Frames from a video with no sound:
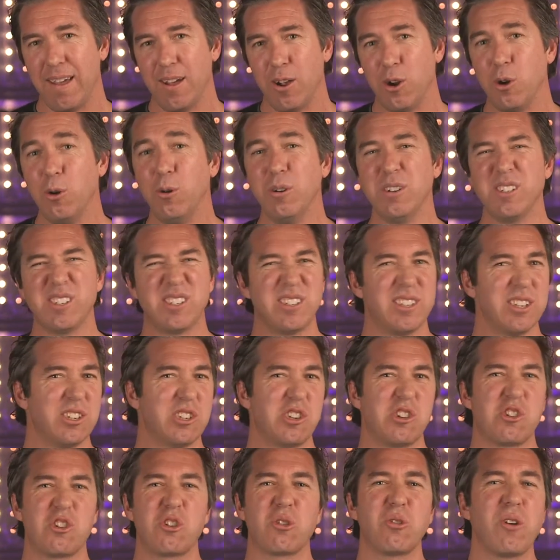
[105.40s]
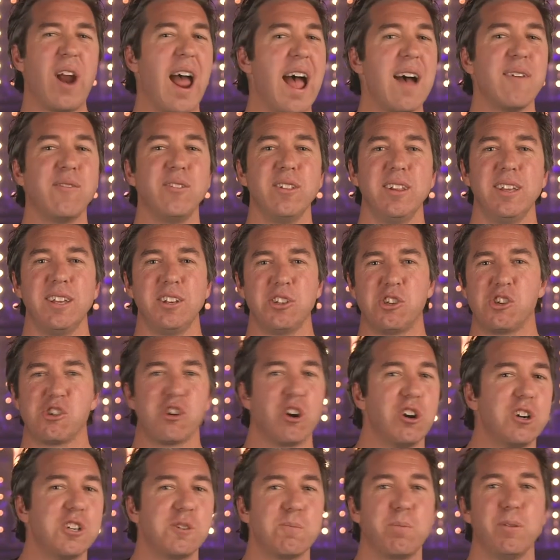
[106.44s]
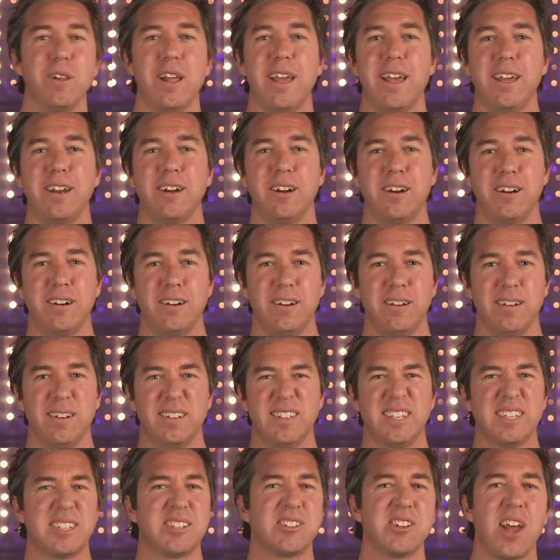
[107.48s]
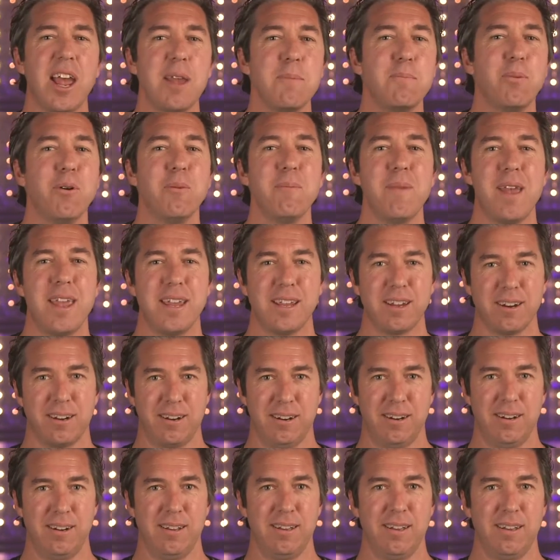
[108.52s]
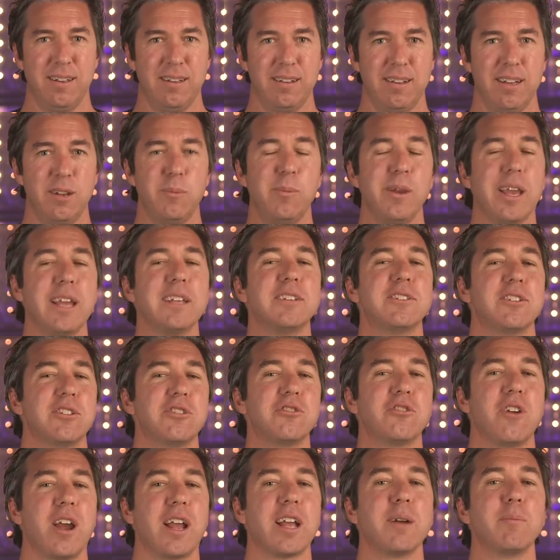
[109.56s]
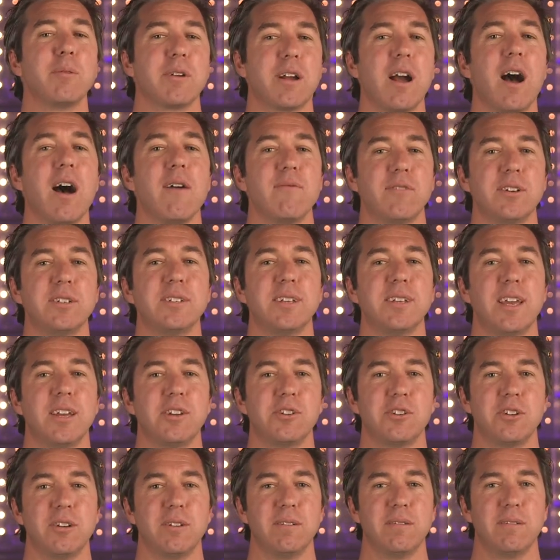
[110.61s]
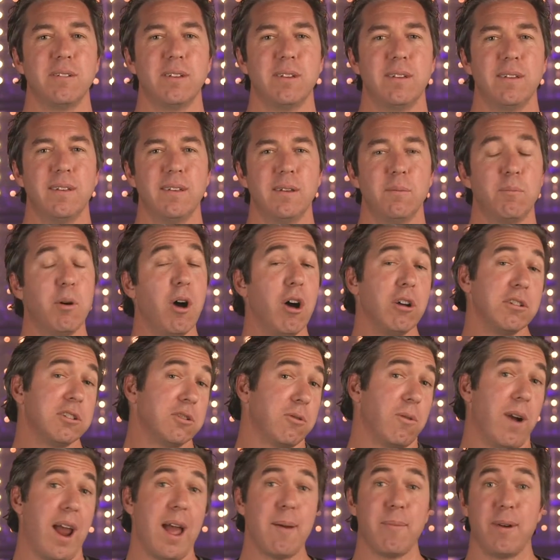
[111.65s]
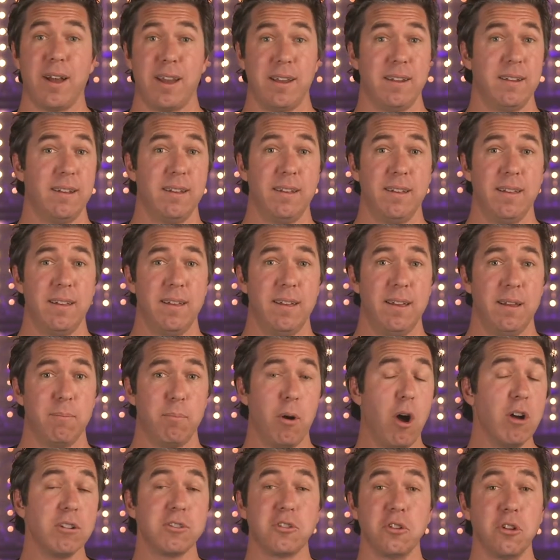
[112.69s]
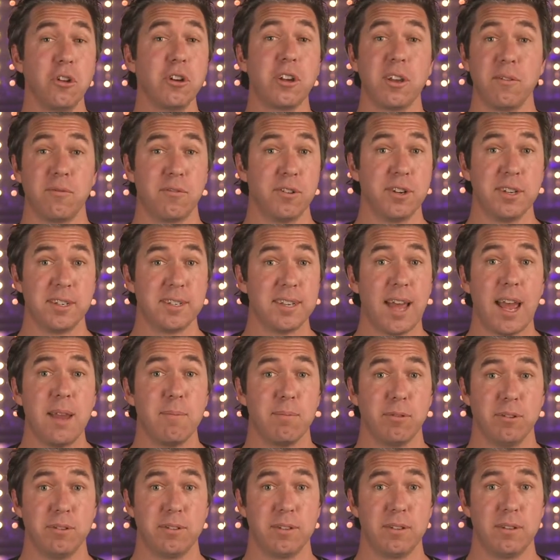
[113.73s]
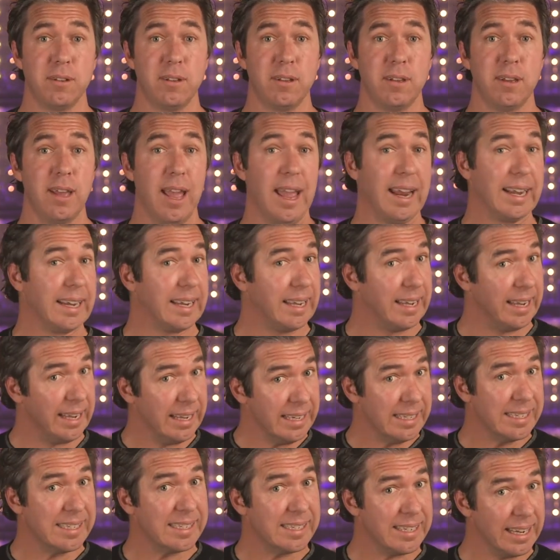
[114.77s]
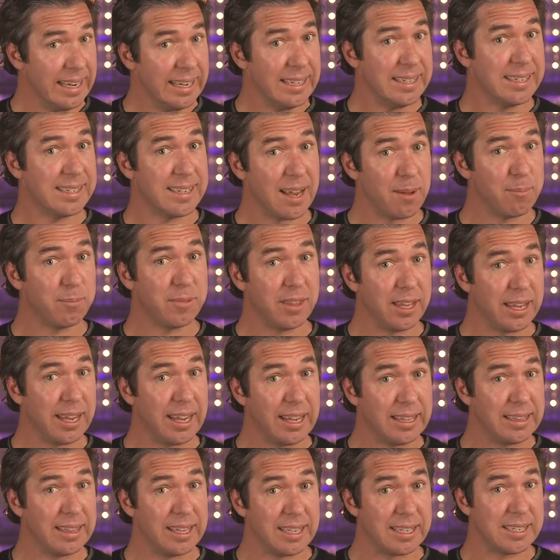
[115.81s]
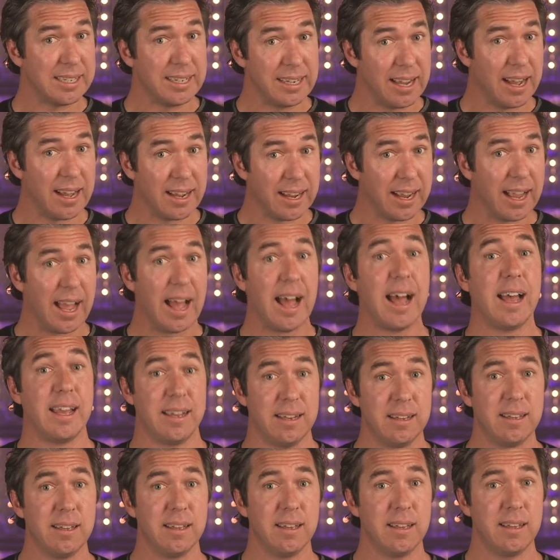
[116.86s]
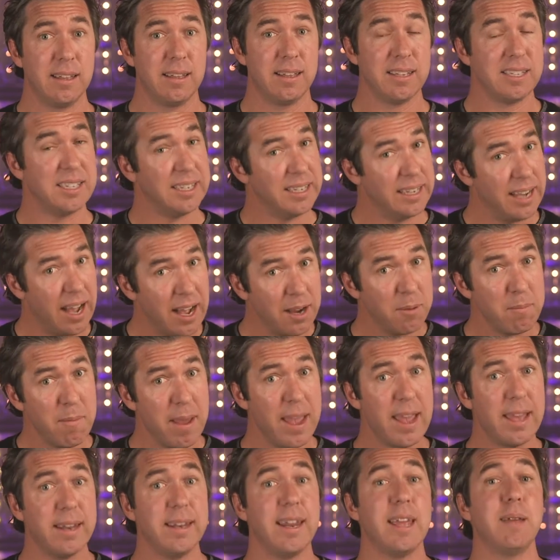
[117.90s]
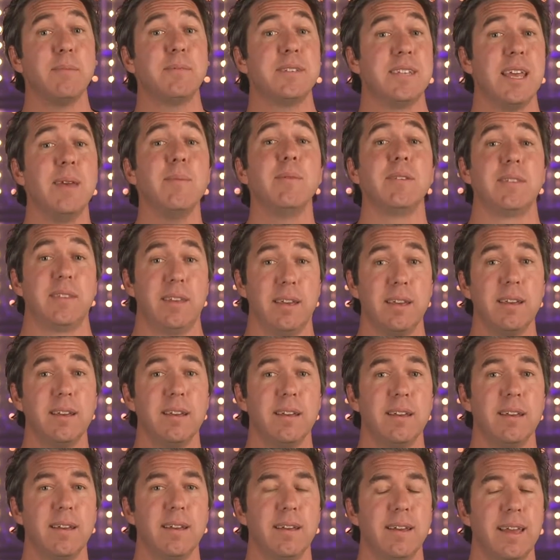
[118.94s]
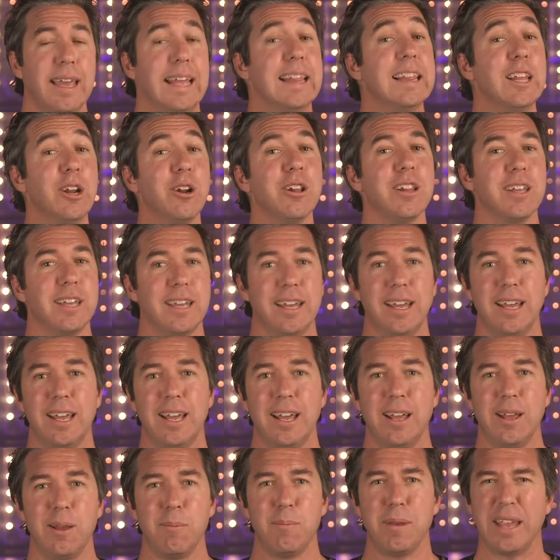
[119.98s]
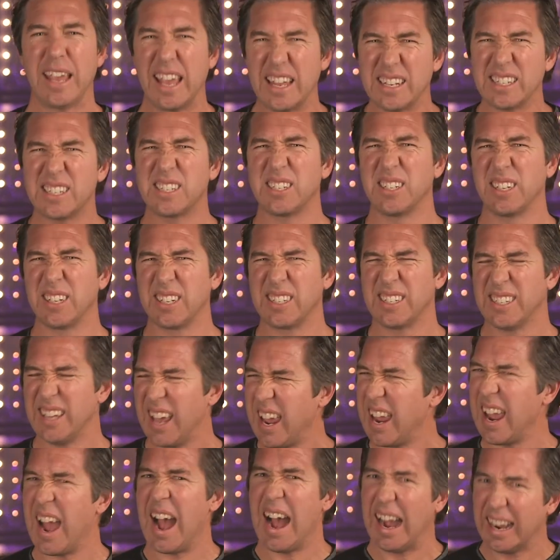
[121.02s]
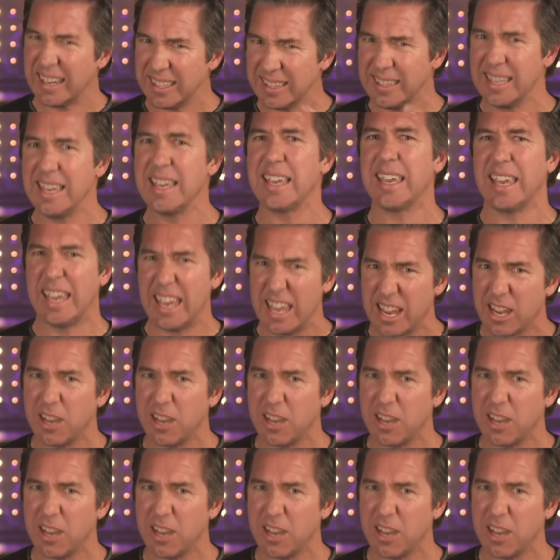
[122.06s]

who is this traveling church planner, disciple maker, and he begins to strike up a conversation. Paul's a rabbi. Paul's looking for disciples. And he sees something in this young guy, this young man named Timothy. He literally begins to say, I think he